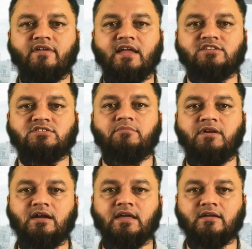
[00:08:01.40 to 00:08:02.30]
reached the
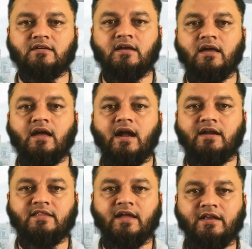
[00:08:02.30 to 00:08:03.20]
building,
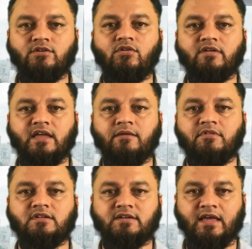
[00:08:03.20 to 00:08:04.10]
and the indoor
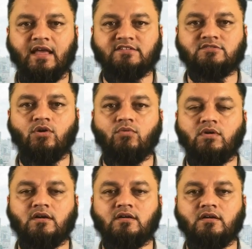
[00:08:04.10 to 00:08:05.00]
cable takes
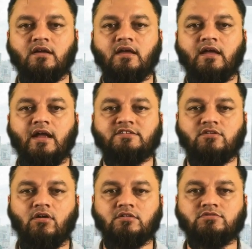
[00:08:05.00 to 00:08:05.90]
over. It's
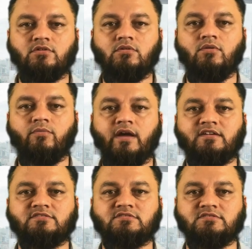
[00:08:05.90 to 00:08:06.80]
also
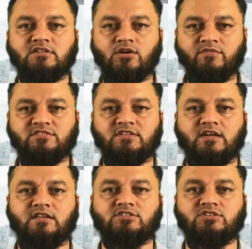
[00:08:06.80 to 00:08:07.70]
where service
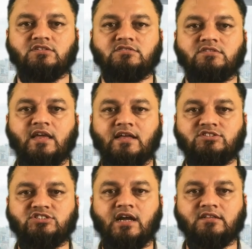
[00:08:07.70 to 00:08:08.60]
technicians can
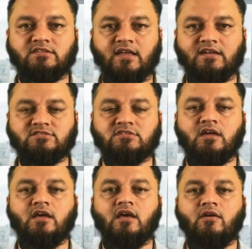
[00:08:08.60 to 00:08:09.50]
check things
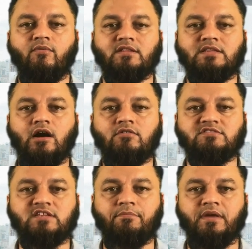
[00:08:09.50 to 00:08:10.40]
without
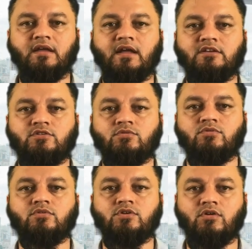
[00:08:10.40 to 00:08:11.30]
stepping
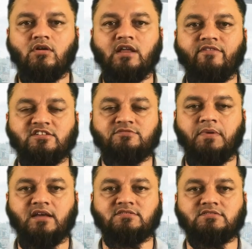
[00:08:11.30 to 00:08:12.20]
into your living
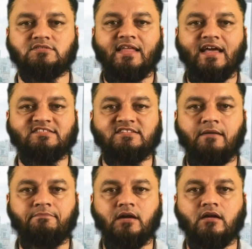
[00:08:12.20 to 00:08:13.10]
space. Next
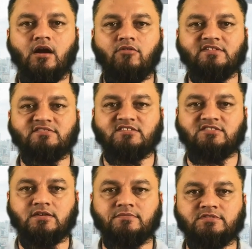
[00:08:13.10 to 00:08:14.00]
up, grounding
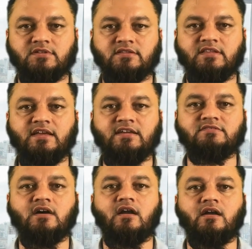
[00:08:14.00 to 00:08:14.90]
systems. These
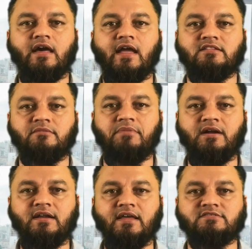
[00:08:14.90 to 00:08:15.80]
are like the
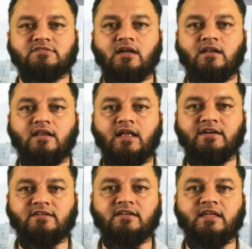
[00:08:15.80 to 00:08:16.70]
building's
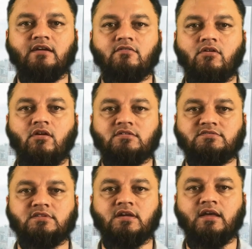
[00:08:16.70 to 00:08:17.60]
lightning rods.
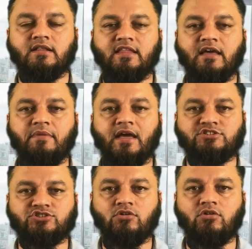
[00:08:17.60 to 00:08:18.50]
They make
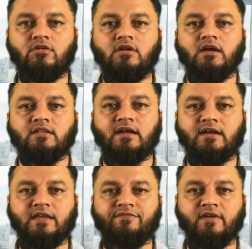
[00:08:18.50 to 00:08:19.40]
sure that
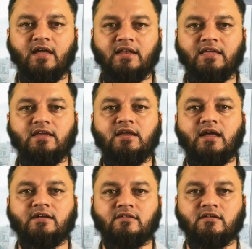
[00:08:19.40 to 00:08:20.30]
if any
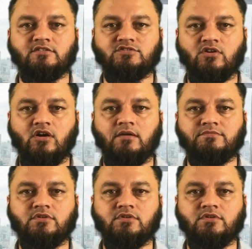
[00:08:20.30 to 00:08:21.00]
electrical storms